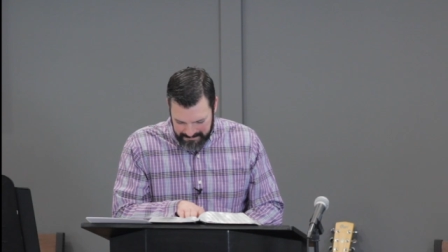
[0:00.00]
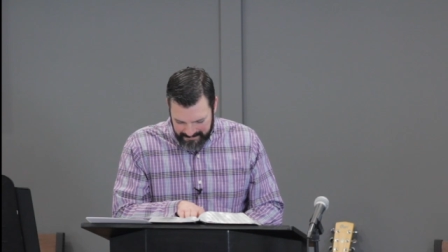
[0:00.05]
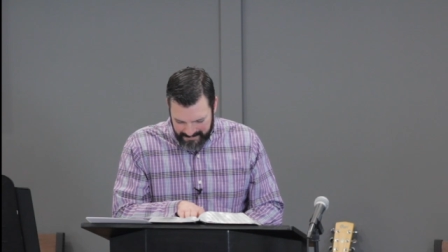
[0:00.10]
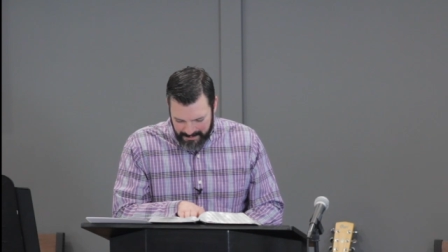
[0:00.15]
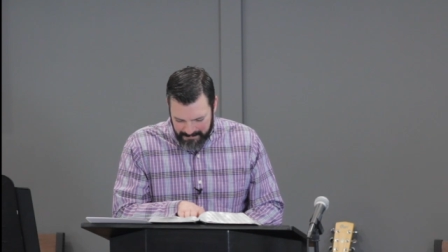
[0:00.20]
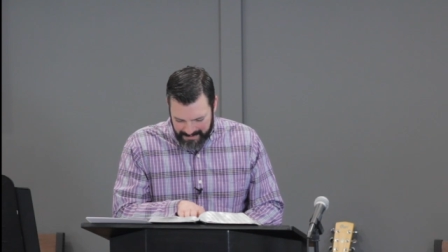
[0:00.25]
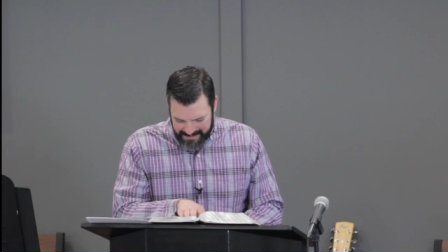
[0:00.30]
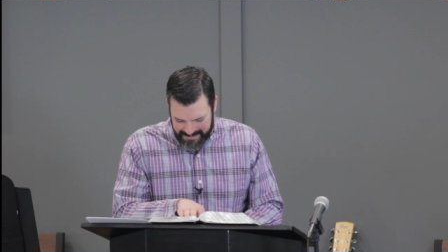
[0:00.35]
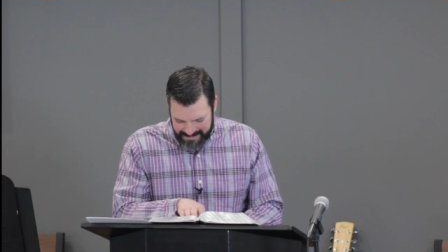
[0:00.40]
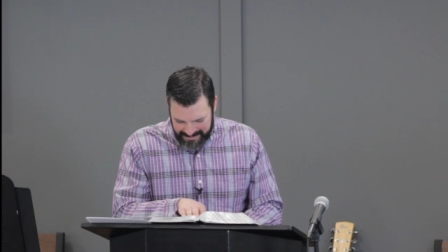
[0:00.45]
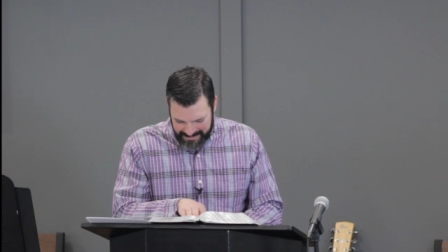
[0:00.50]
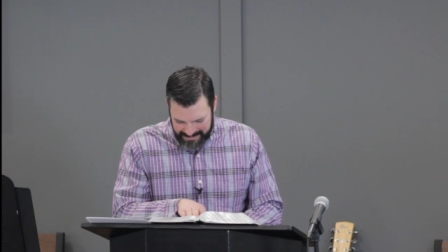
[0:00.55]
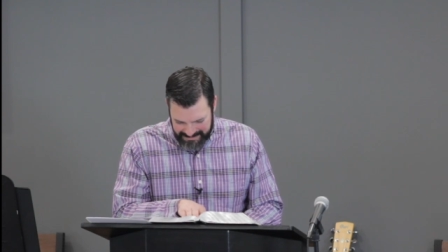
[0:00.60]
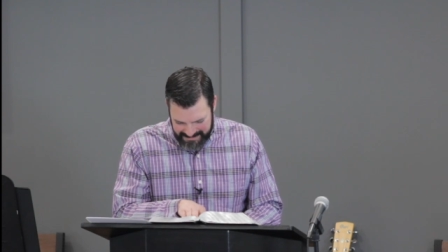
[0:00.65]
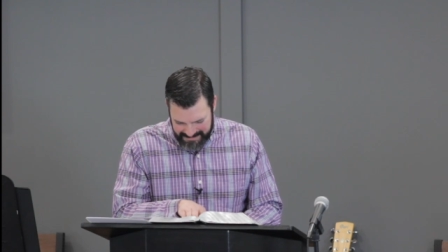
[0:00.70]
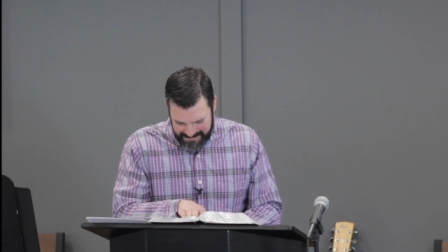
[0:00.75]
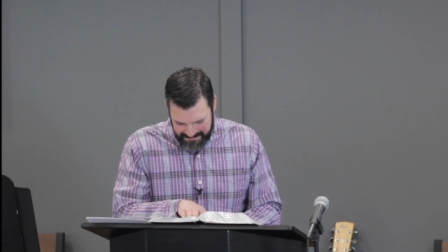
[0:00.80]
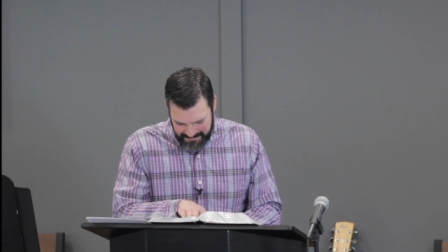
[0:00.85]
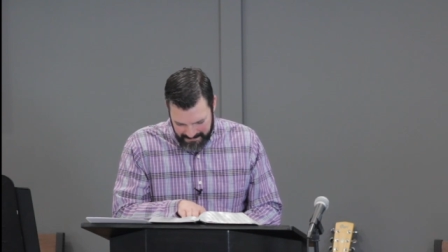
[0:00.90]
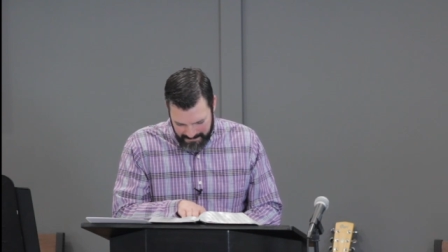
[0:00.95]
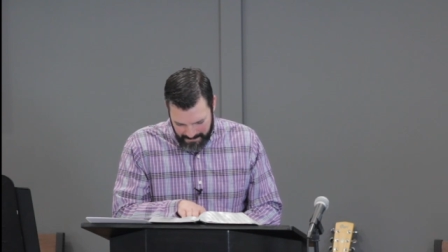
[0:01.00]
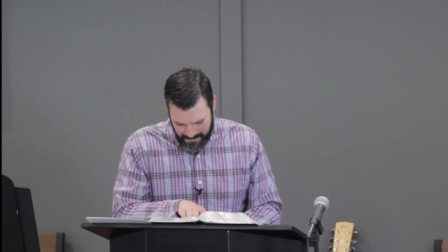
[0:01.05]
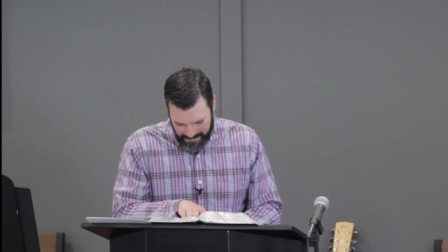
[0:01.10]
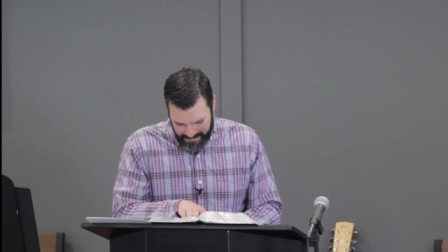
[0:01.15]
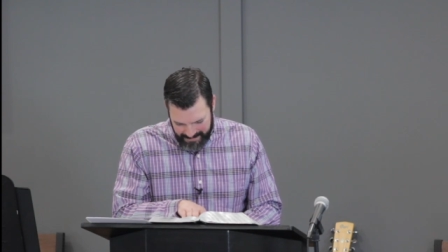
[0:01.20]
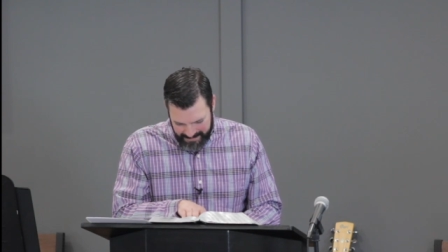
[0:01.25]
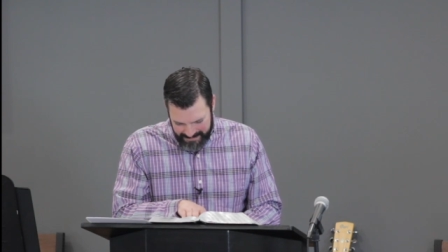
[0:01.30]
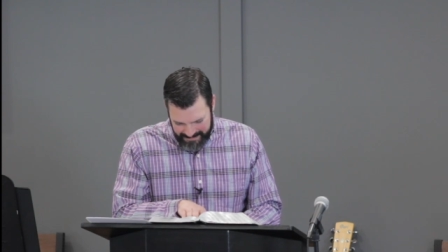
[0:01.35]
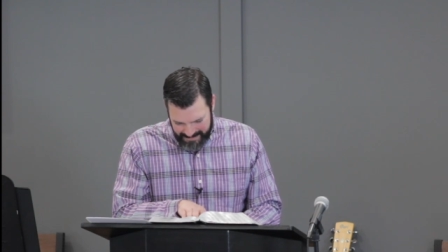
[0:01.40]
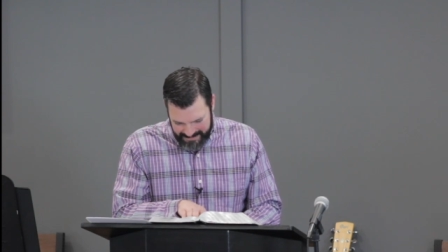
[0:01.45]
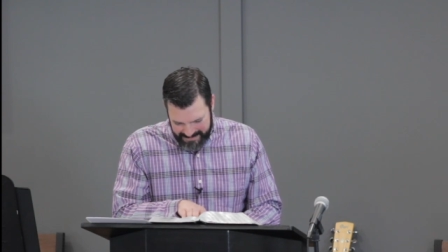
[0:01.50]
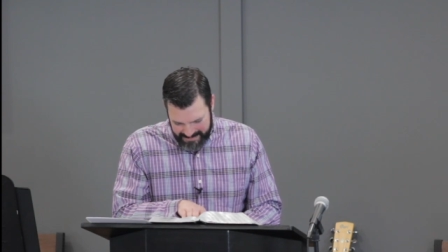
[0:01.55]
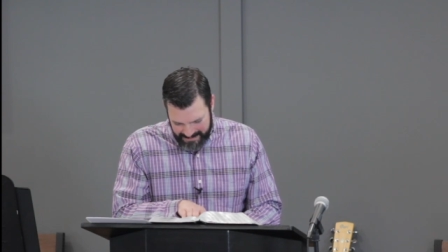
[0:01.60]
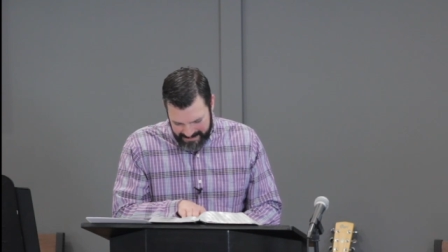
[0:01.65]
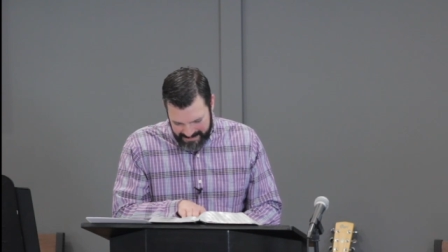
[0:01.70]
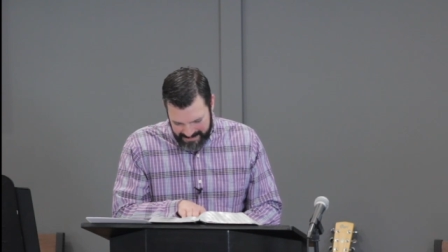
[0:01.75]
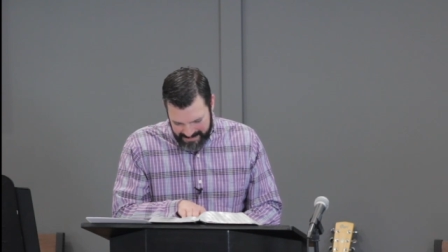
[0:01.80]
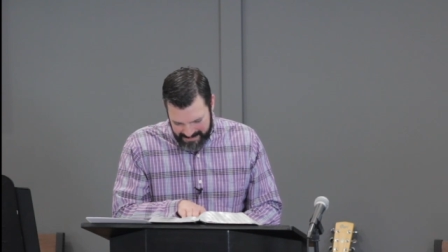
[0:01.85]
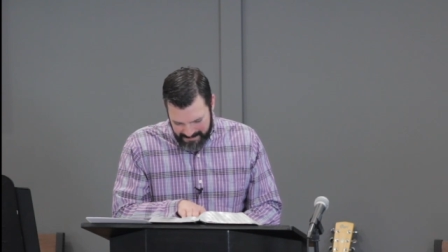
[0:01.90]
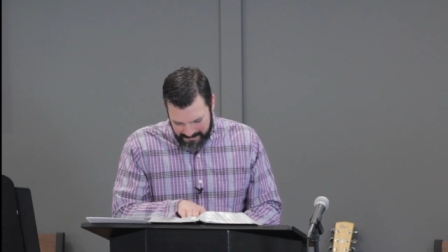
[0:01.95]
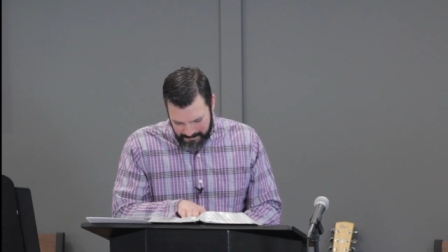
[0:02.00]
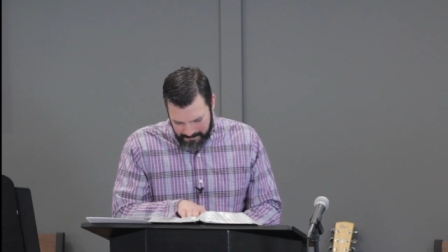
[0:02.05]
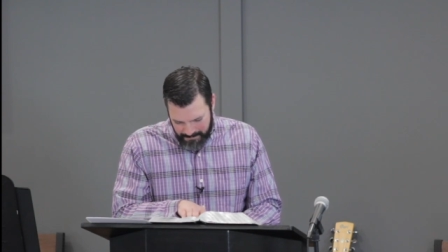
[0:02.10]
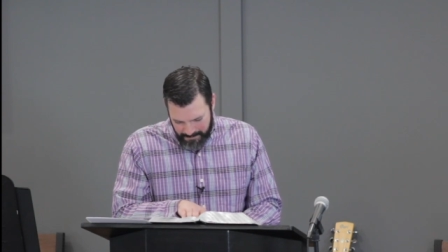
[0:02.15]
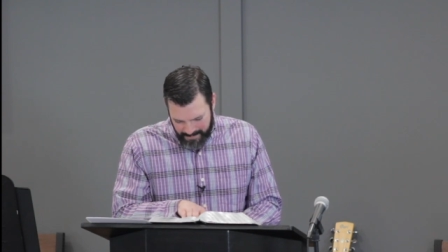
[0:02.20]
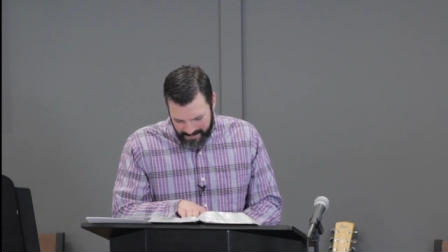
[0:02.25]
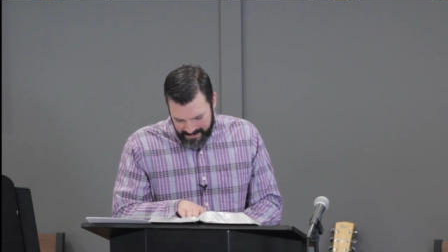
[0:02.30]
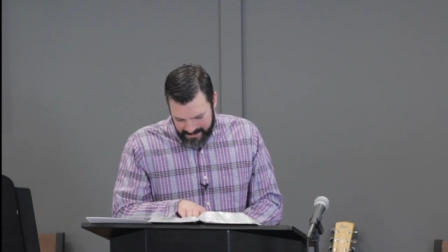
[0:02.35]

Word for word: What things? And they said to him,